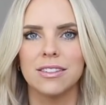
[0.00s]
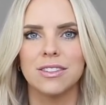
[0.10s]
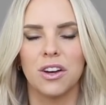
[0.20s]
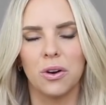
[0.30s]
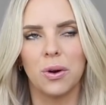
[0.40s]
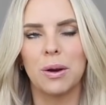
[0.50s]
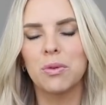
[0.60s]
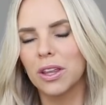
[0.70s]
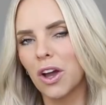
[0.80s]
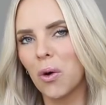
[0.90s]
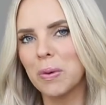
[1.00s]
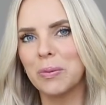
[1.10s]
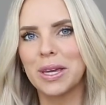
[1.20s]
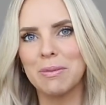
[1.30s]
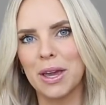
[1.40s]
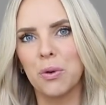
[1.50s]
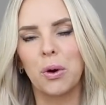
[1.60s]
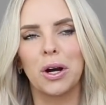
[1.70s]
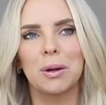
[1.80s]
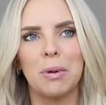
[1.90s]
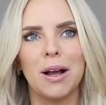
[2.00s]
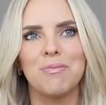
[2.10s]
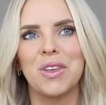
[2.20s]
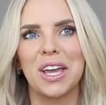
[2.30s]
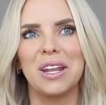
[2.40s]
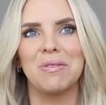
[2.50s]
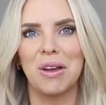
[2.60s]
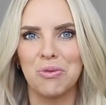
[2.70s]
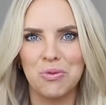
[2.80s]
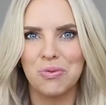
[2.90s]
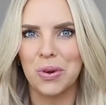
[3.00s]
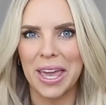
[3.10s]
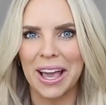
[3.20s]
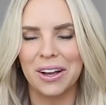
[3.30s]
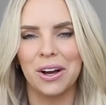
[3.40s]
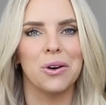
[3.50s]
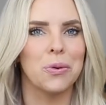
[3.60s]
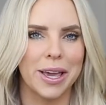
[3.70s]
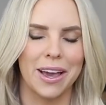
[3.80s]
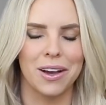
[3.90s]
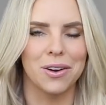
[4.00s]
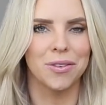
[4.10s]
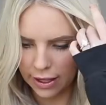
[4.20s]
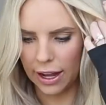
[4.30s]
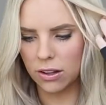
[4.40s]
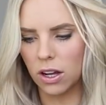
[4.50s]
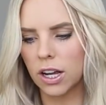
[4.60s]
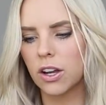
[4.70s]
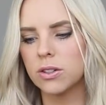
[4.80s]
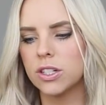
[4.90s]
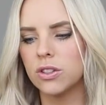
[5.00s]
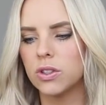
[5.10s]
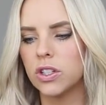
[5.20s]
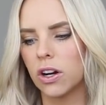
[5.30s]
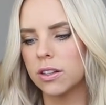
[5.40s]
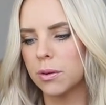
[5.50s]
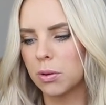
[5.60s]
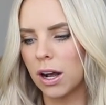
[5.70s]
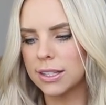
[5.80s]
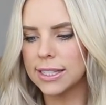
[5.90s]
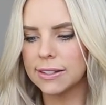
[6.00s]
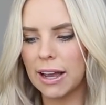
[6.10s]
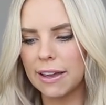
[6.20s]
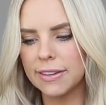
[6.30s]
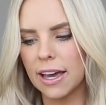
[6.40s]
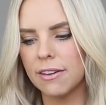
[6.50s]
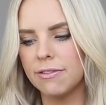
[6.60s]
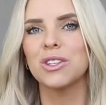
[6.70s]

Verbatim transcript: So I'm really hoping we can make it work, but again, if we can't go, we can't go. How long ago did you start the process of IVF?